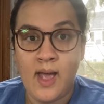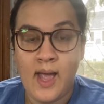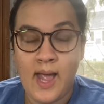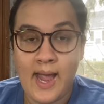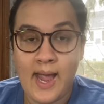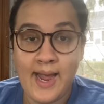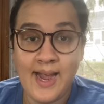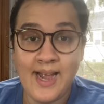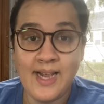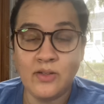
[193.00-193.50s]

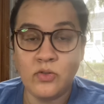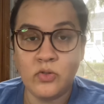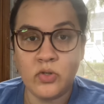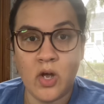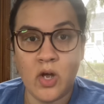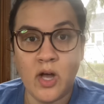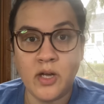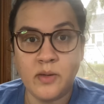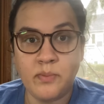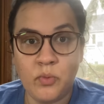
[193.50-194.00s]
and
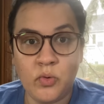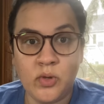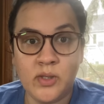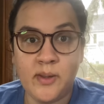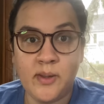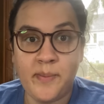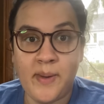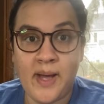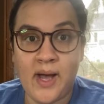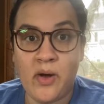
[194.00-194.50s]
talk more
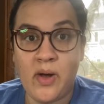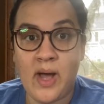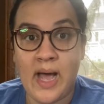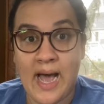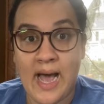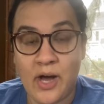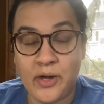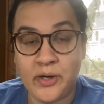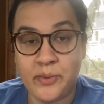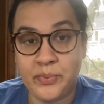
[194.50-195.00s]
about
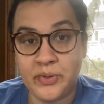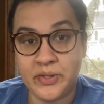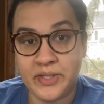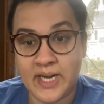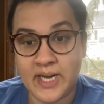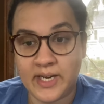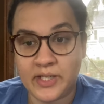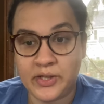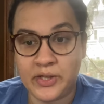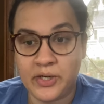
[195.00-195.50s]
how to
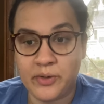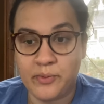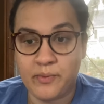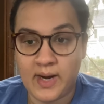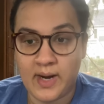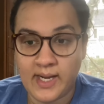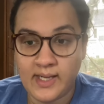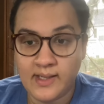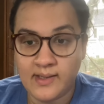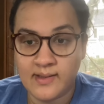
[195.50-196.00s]
protect their
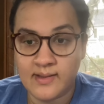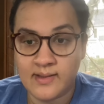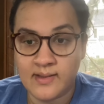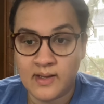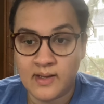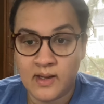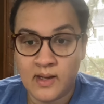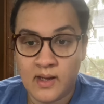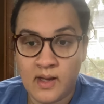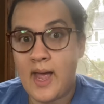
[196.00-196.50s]
rights,
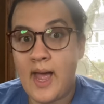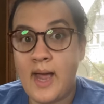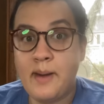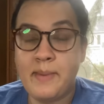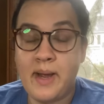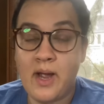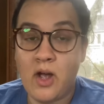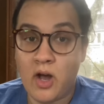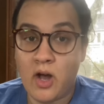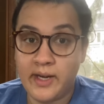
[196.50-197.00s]
and
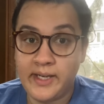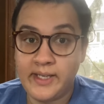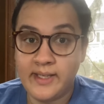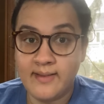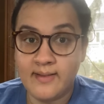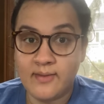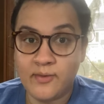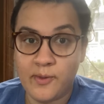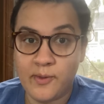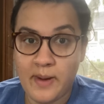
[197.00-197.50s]
my
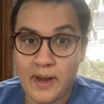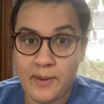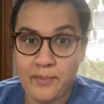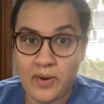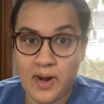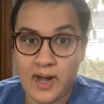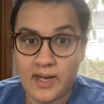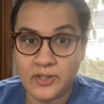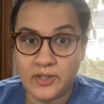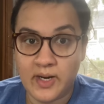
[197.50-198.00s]
audience for my
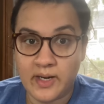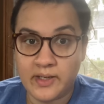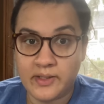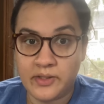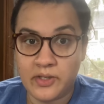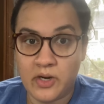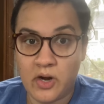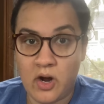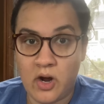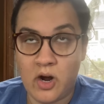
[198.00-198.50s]

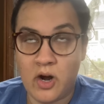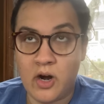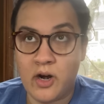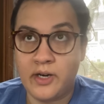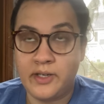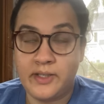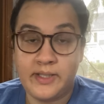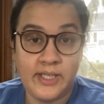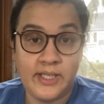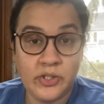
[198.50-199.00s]
project
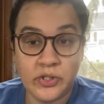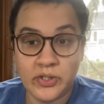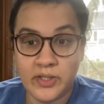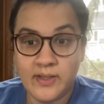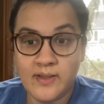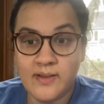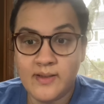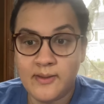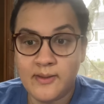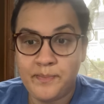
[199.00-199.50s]
are
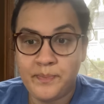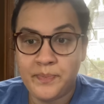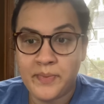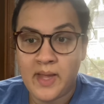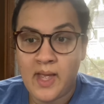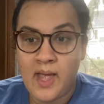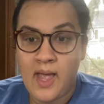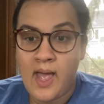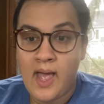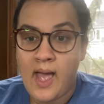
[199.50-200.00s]
teachers,
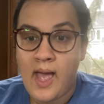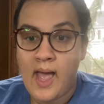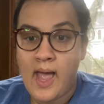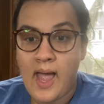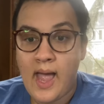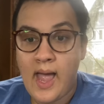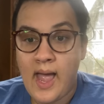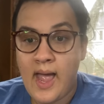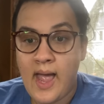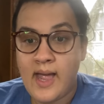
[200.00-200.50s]

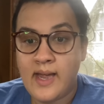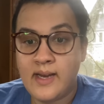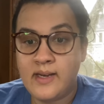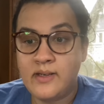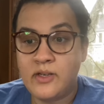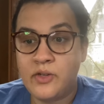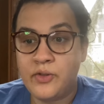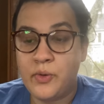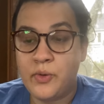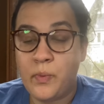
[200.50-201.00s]
and
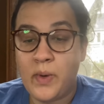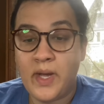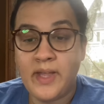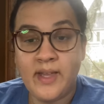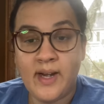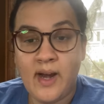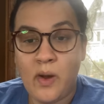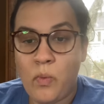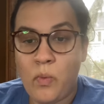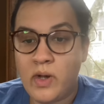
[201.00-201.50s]
the way
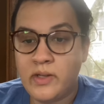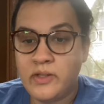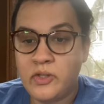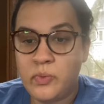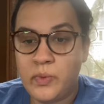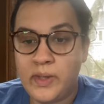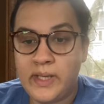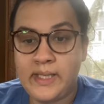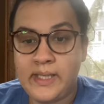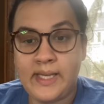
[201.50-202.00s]
that I want
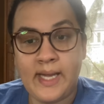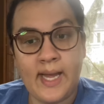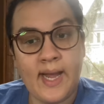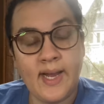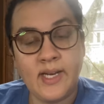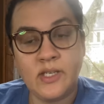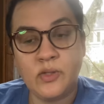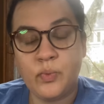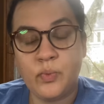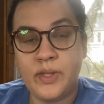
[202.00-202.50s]
to
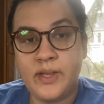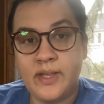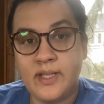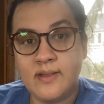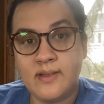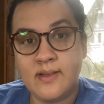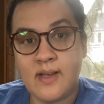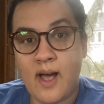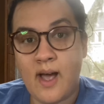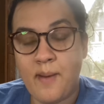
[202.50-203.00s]
engage with
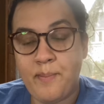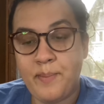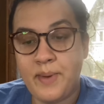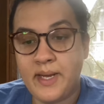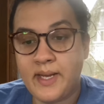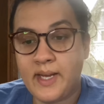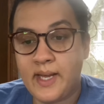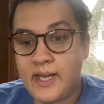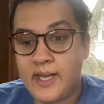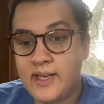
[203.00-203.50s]
this
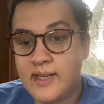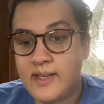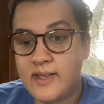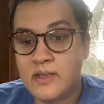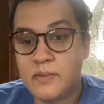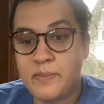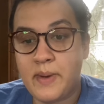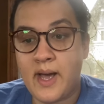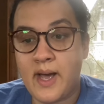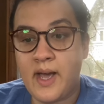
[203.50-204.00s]
topic
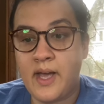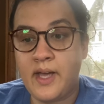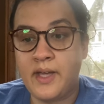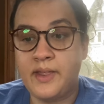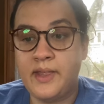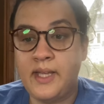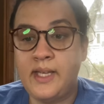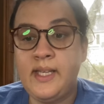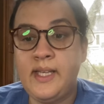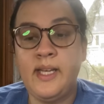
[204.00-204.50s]
is by
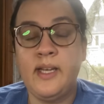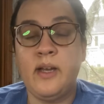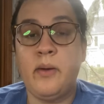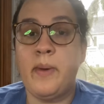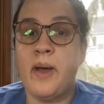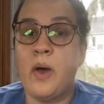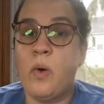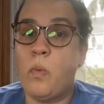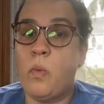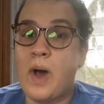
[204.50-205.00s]
thinking
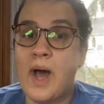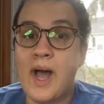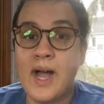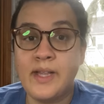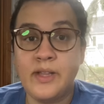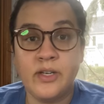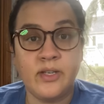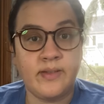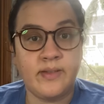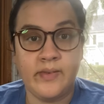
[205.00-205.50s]
about why
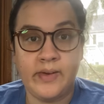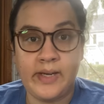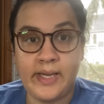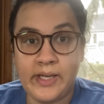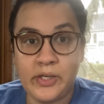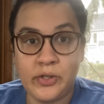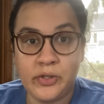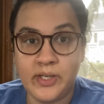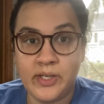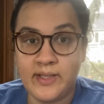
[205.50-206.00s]
there's an
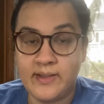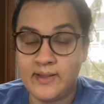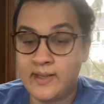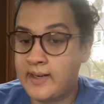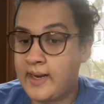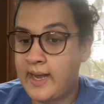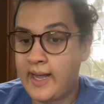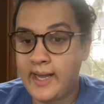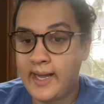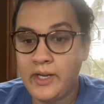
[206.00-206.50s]
increase in
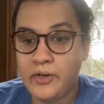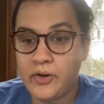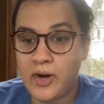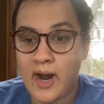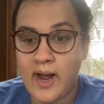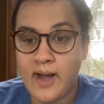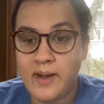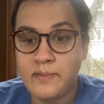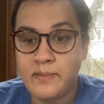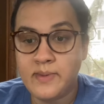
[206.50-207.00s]
hate
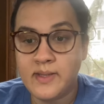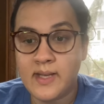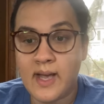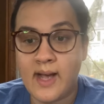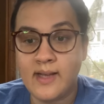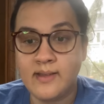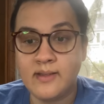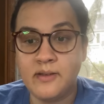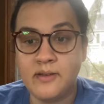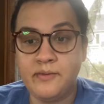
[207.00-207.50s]
crimes
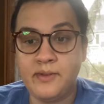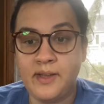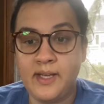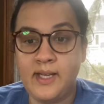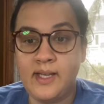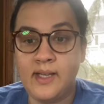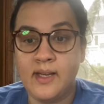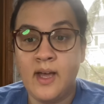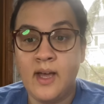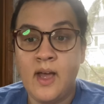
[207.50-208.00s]
as of
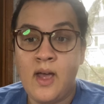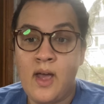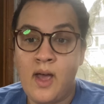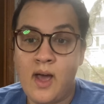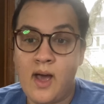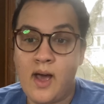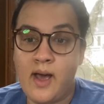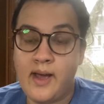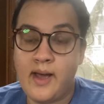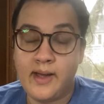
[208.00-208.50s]
late
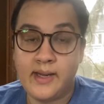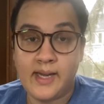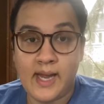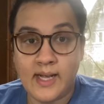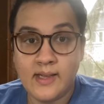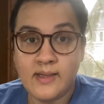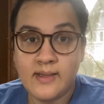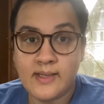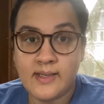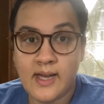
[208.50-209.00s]

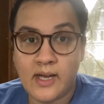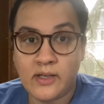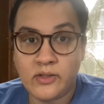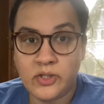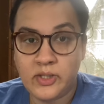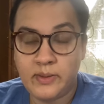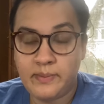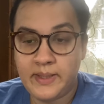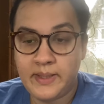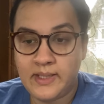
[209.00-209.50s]
against
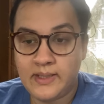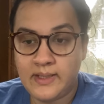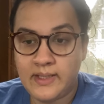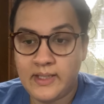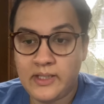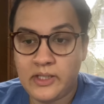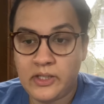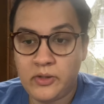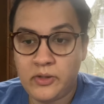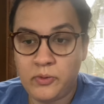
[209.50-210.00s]

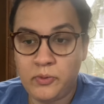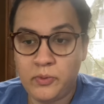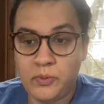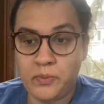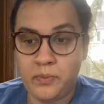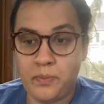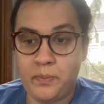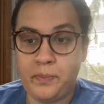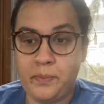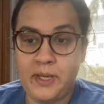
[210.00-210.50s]
LGBTQ
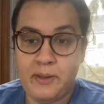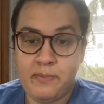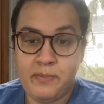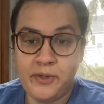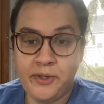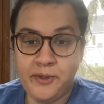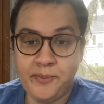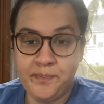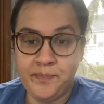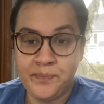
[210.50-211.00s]

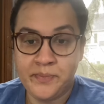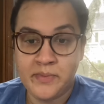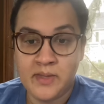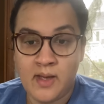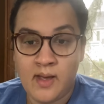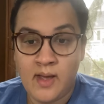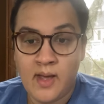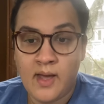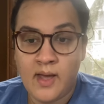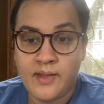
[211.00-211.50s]
people,
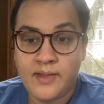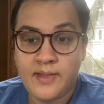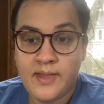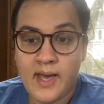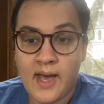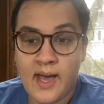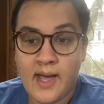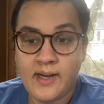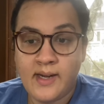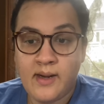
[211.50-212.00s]

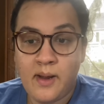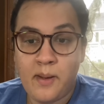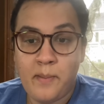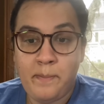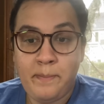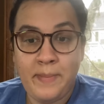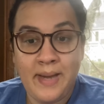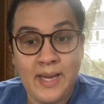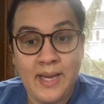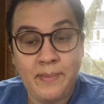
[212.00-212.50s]
then
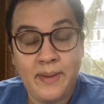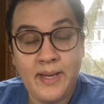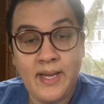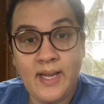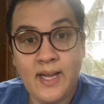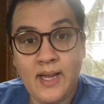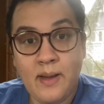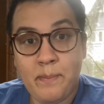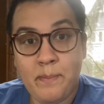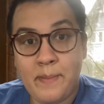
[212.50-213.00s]

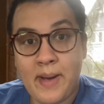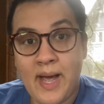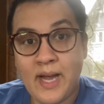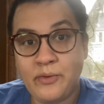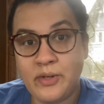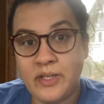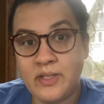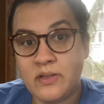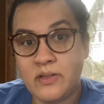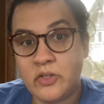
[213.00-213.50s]
maybe my
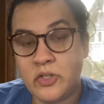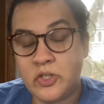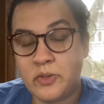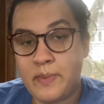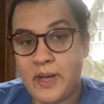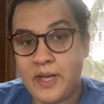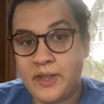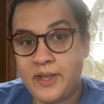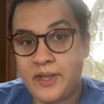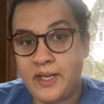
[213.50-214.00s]
research
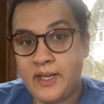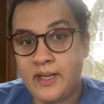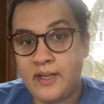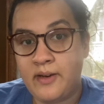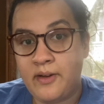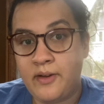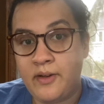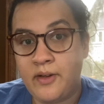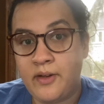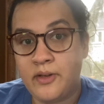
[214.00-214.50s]

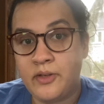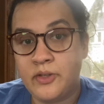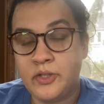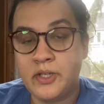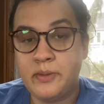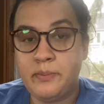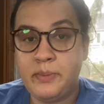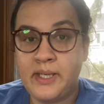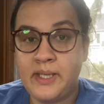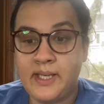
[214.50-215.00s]
method
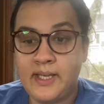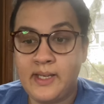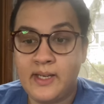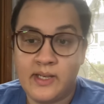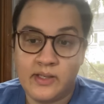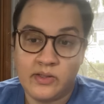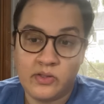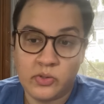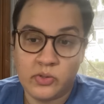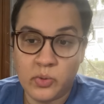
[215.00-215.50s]
should be
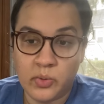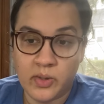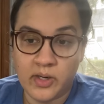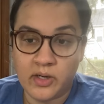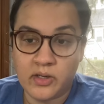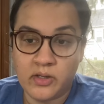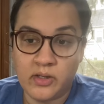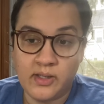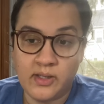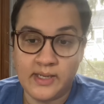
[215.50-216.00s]

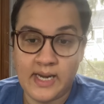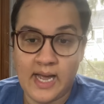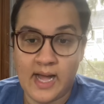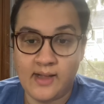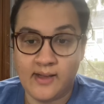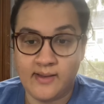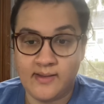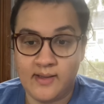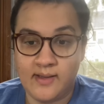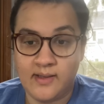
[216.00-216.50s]
historical
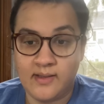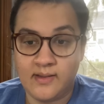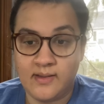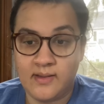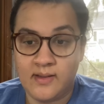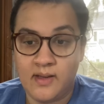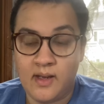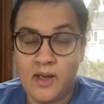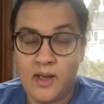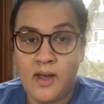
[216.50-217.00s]

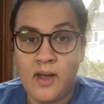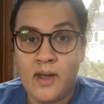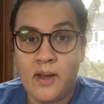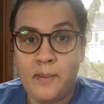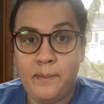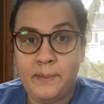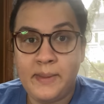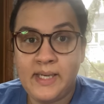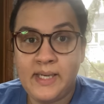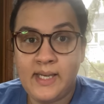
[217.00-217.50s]
analysis,
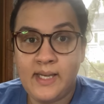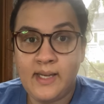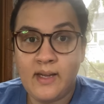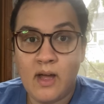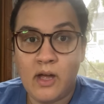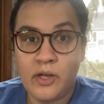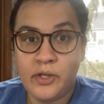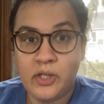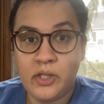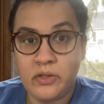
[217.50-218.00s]
meaning
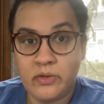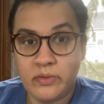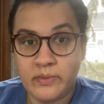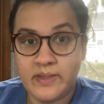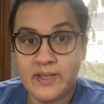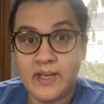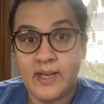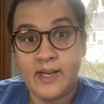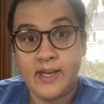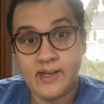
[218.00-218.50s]
I'll
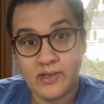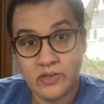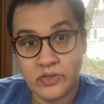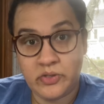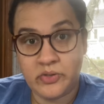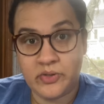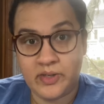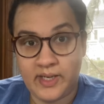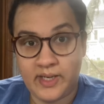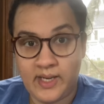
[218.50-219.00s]
use
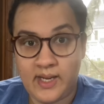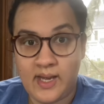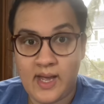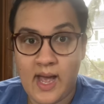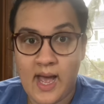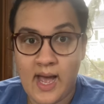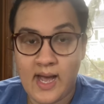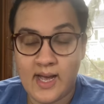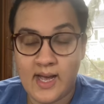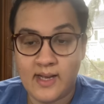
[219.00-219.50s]
history
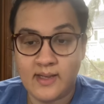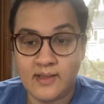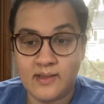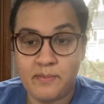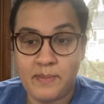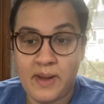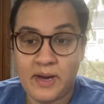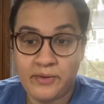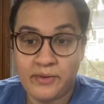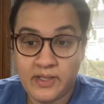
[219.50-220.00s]
as
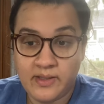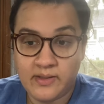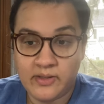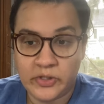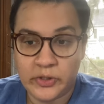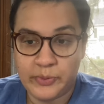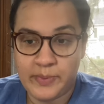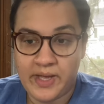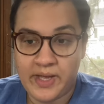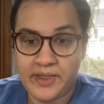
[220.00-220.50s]
my
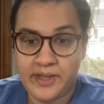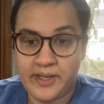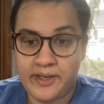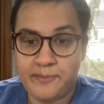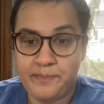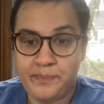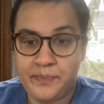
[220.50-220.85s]
research method.